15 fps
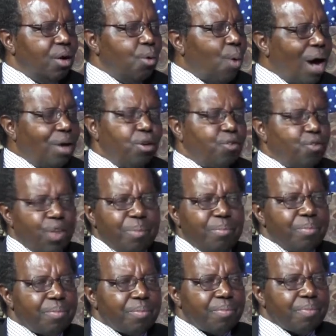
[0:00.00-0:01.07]
One of
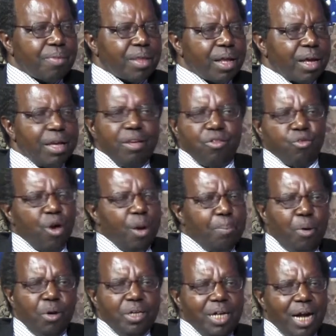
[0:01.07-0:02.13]
them is you are
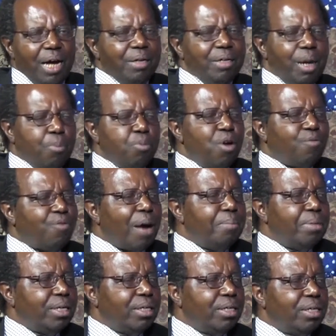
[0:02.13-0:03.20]
born in a poor
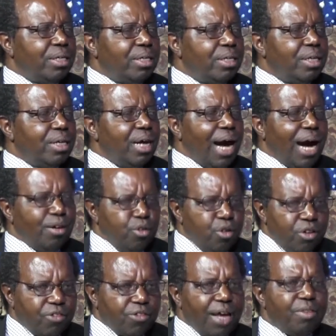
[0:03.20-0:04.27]
family and you
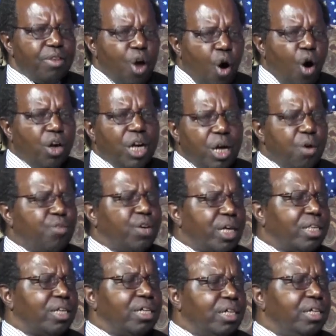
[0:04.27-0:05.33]
decide the only way of
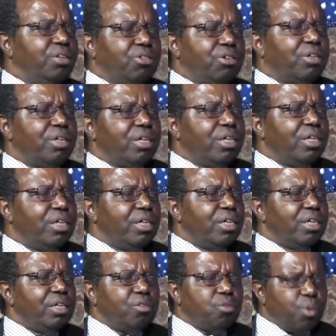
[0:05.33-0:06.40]
getting rich
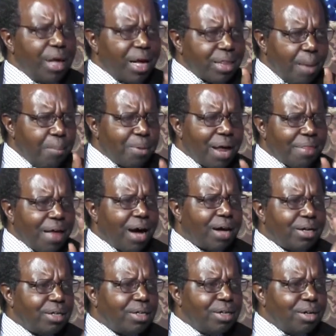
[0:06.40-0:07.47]
is to get a brother
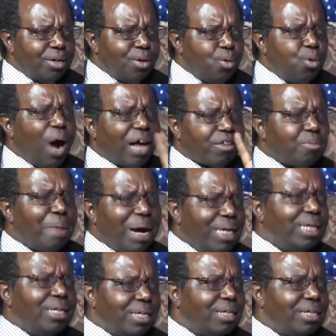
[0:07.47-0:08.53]
who has
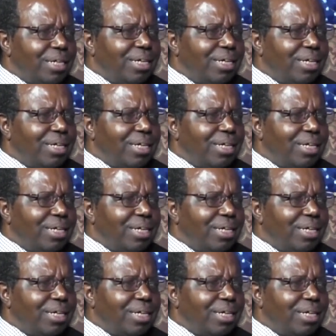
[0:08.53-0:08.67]
money.